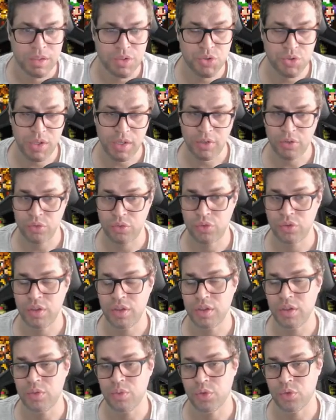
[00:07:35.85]
tries to
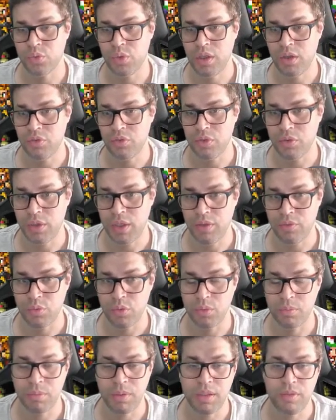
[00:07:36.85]
stun you as well if you don't have
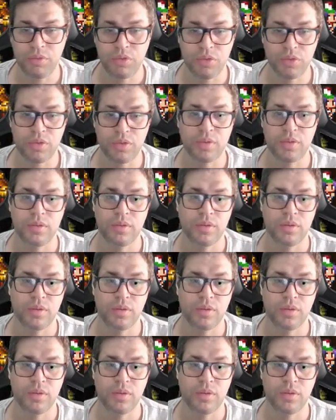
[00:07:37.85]
will buffs.